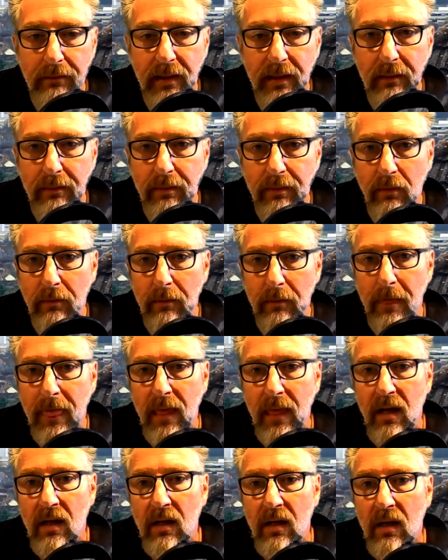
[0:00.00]
people.
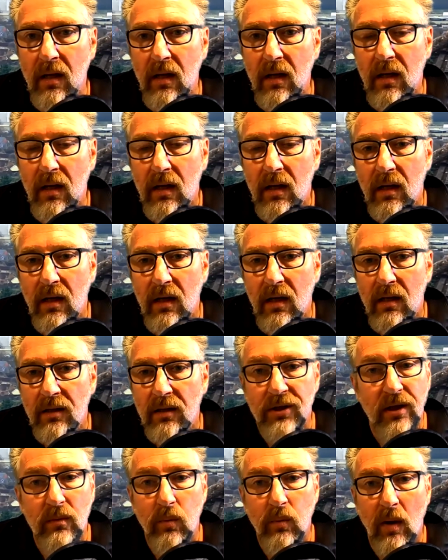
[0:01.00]

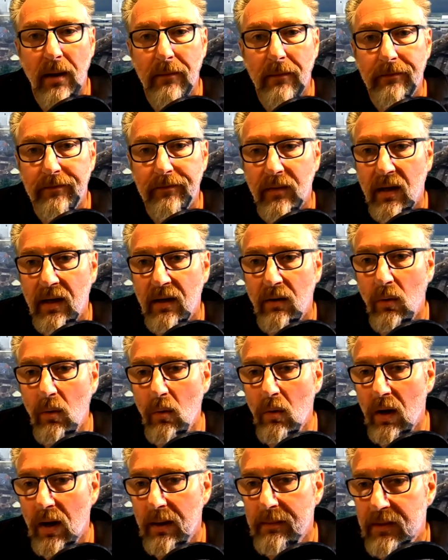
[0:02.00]
Just one. And
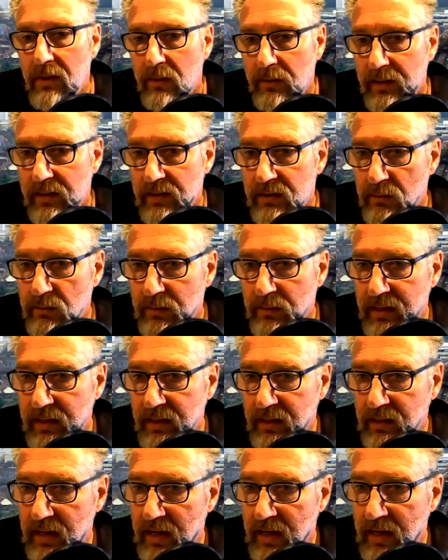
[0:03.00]
all I'm doing is reading
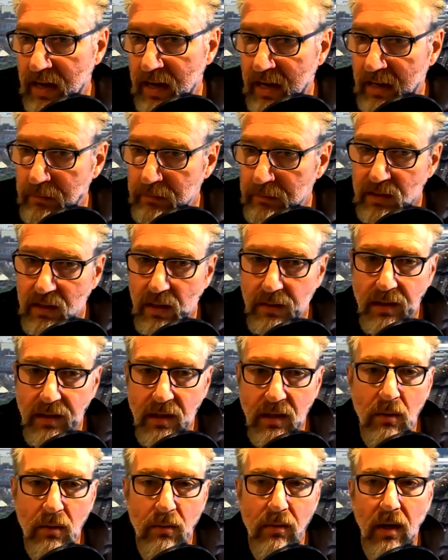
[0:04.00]
their names so that
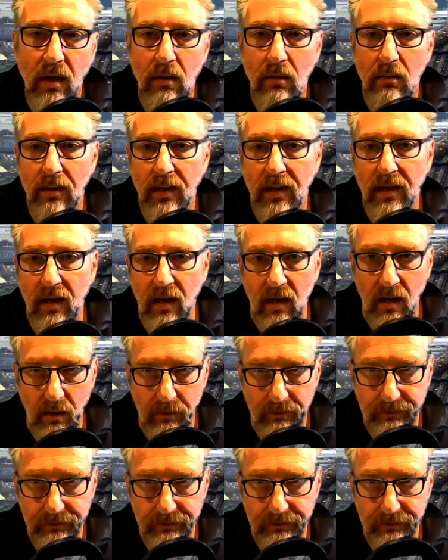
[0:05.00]
you know who they are.